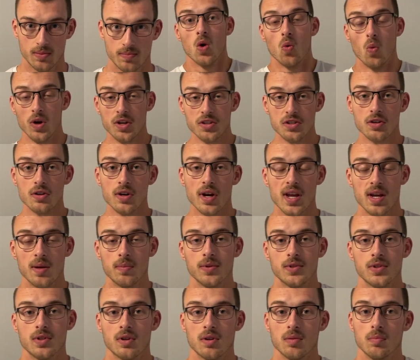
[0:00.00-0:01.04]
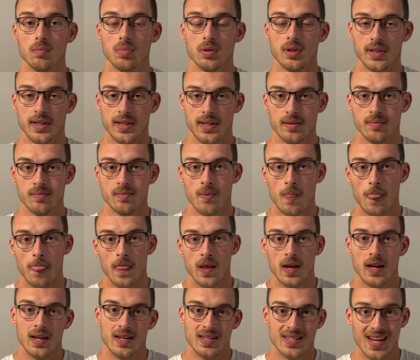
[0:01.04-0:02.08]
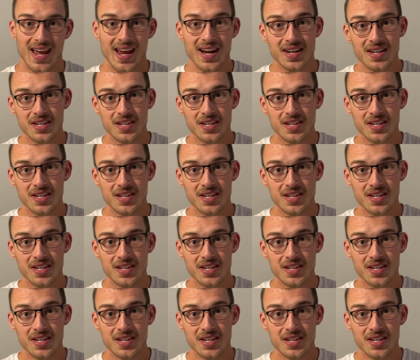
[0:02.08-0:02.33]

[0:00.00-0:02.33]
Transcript: Once you're able to complete 10